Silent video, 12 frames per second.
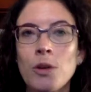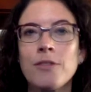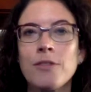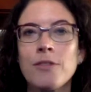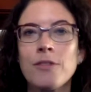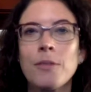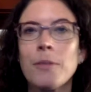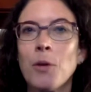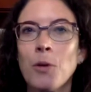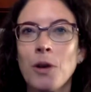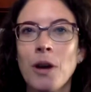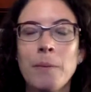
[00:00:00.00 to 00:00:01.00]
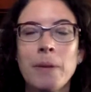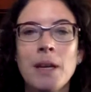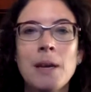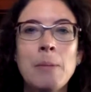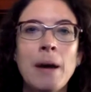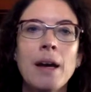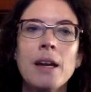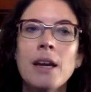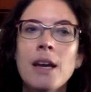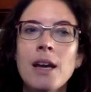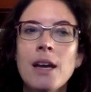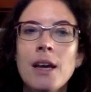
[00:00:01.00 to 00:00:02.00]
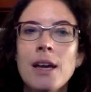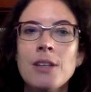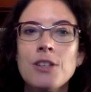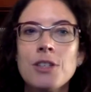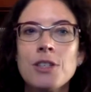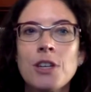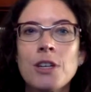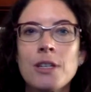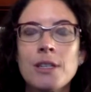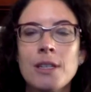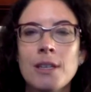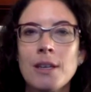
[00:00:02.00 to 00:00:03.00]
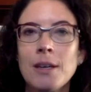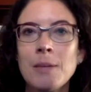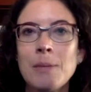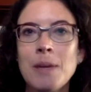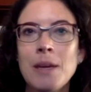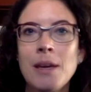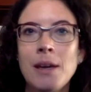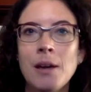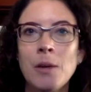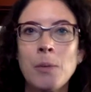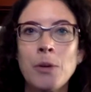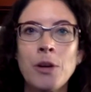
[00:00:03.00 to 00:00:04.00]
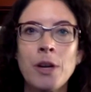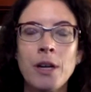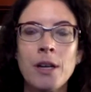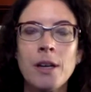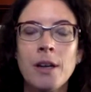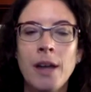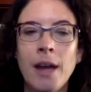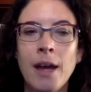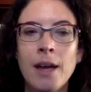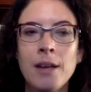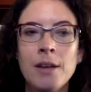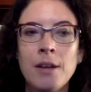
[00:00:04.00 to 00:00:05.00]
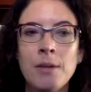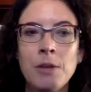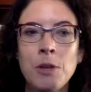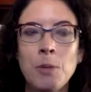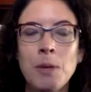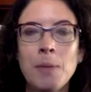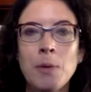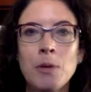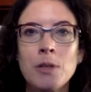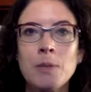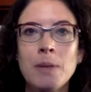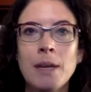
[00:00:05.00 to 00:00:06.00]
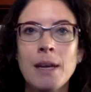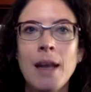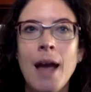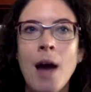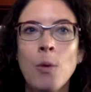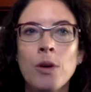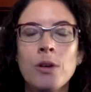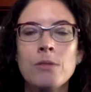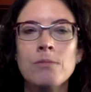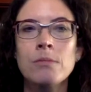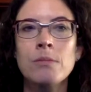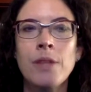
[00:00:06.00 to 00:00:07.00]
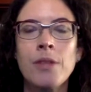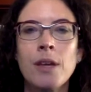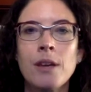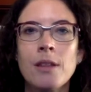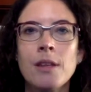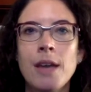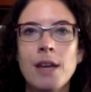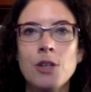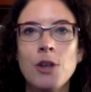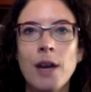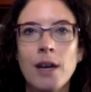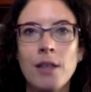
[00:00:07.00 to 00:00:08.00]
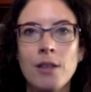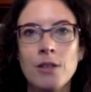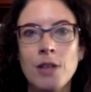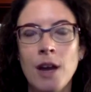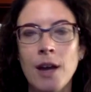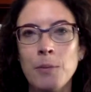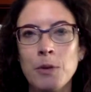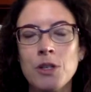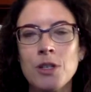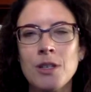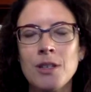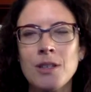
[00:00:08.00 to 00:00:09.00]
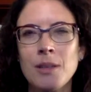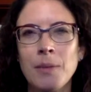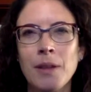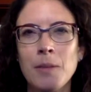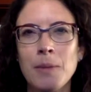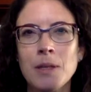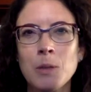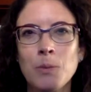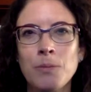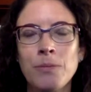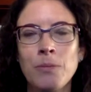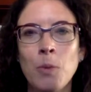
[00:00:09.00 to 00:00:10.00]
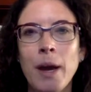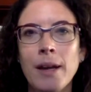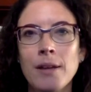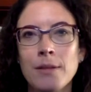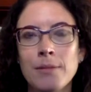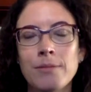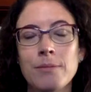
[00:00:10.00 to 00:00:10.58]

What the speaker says: at it from the whole company, but it just started to be a burden. And, people are spending an hour at the end of the day tracking their time, which didn't seem like the best way to